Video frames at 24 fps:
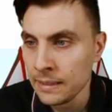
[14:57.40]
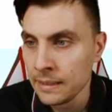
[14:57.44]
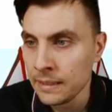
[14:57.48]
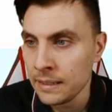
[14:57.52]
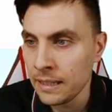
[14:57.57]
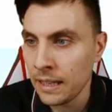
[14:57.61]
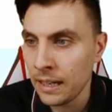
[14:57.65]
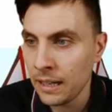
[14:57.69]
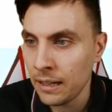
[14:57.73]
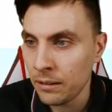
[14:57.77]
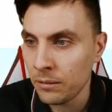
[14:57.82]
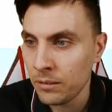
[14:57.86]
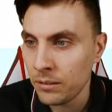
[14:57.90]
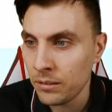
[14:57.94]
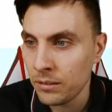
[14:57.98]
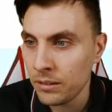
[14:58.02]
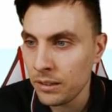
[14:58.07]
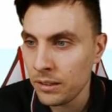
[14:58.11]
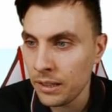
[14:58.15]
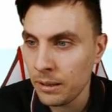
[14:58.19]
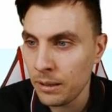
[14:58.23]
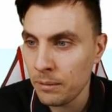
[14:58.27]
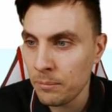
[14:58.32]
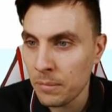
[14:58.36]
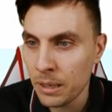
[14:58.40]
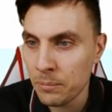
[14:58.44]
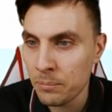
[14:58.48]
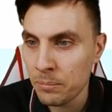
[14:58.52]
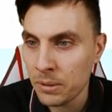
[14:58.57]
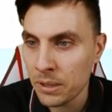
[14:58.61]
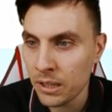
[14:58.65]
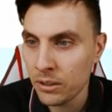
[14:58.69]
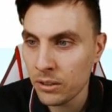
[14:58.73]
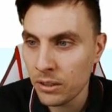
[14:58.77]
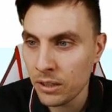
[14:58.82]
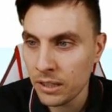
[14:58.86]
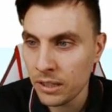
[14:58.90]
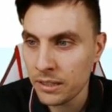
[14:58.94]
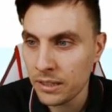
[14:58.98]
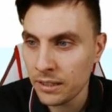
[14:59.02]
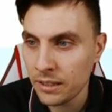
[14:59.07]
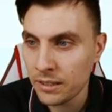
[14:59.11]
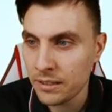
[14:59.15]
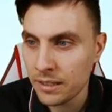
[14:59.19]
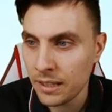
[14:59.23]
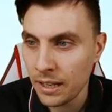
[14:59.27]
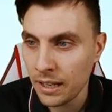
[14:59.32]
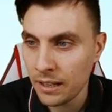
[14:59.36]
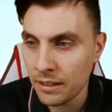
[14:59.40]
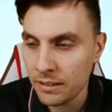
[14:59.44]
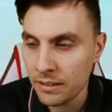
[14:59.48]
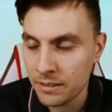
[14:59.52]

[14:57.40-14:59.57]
Now, it might be a good idea to get